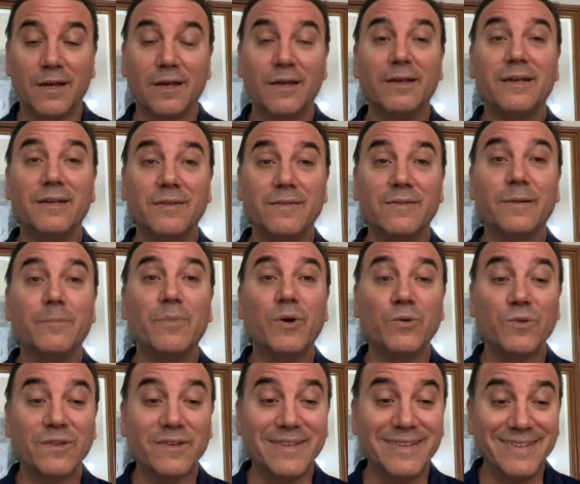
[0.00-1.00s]
he's the
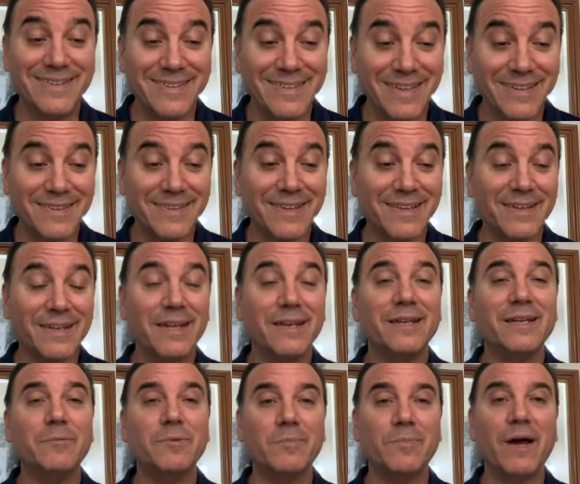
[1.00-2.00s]
most consistent, and
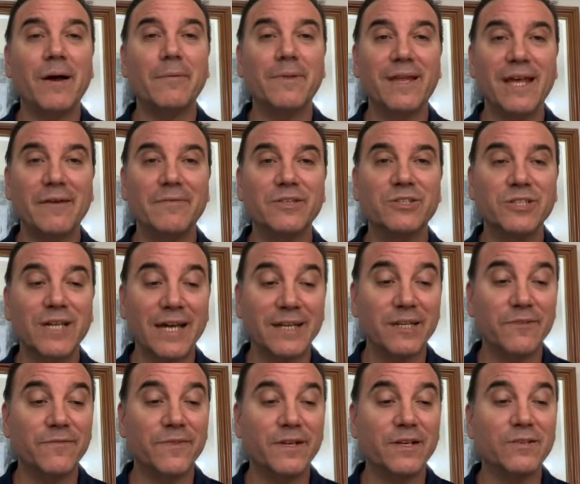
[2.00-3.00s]
he would probably have a shot
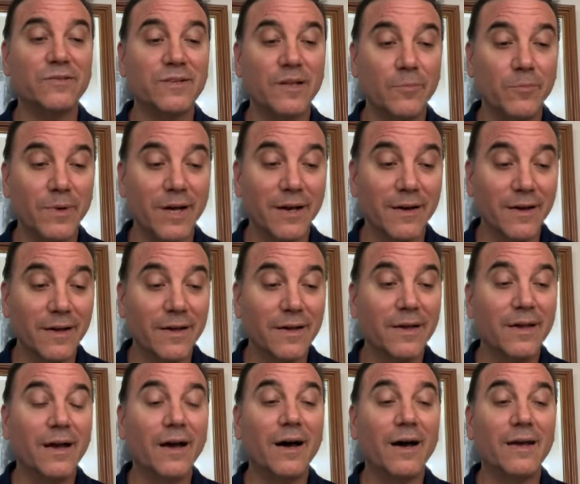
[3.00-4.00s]
to finish somewhere
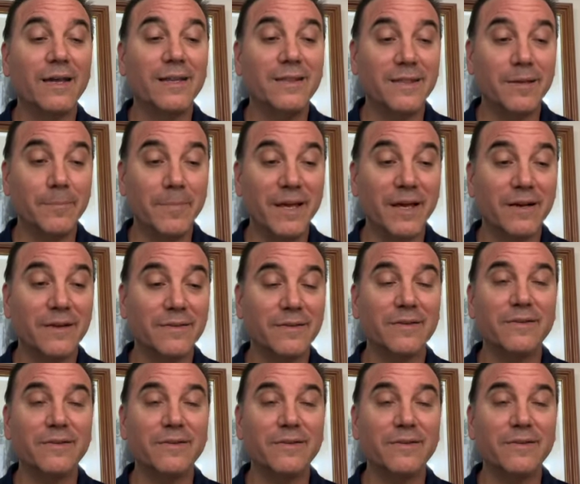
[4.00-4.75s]
in the mix.